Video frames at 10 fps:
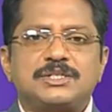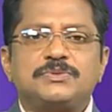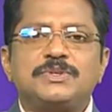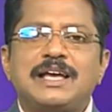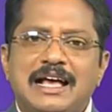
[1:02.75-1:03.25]

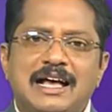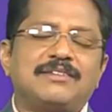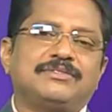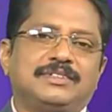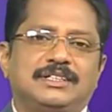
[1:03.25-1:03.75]
we have
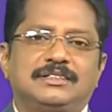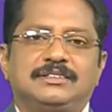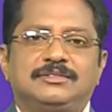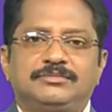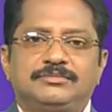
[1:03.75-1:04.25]

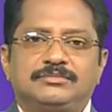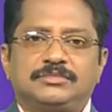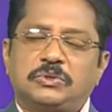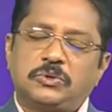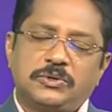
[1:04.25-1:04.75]

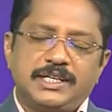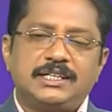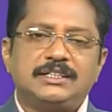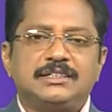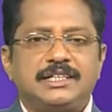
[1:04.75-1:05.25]

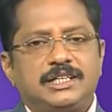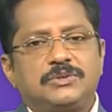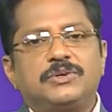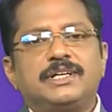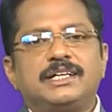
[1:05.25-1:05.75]
coding,
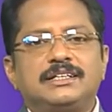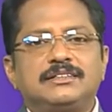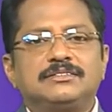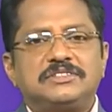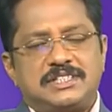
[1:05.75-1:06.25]
decoding,
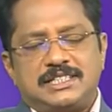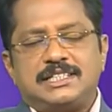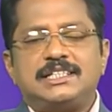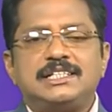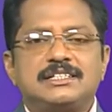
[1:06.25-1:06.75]

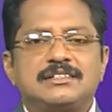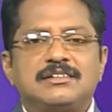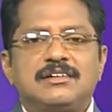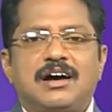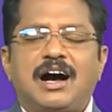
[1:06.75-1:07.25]
series,
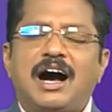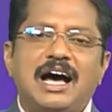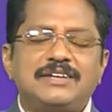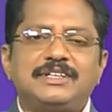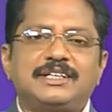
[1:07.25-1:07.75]

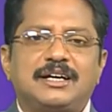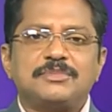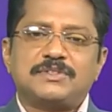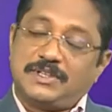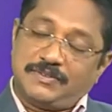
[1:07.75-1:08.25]
all will
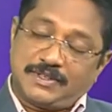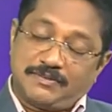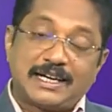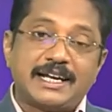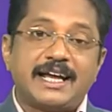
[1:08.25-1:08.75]
comes, even
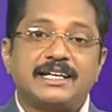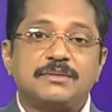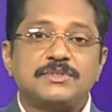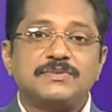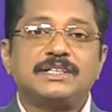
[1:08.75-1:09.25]
Venn
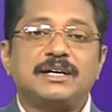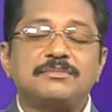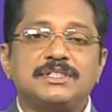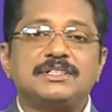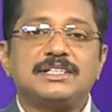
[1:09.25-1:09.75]
diagrams will
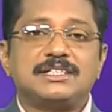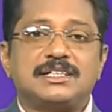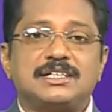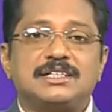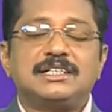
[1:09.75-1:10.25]
comes in this
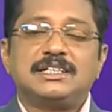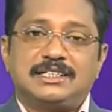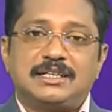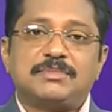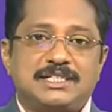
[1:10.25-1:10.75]

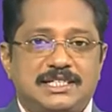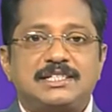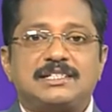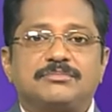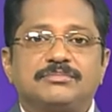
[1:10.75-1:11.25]
number
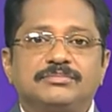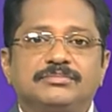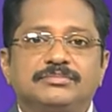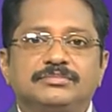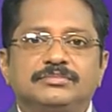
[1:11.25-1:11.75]
system.
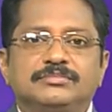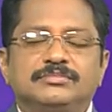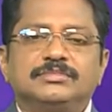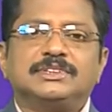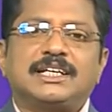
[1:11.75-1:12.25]

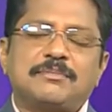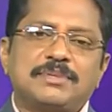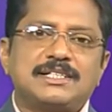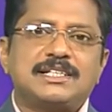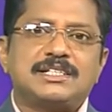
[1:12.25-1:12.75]
In the number
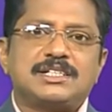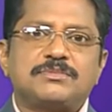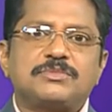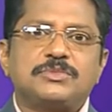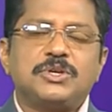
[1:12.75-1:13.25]

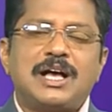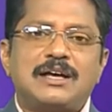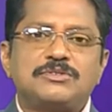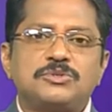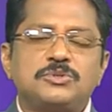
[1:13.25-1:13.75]
system, you
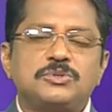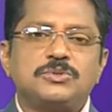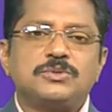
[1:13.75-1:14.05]
have to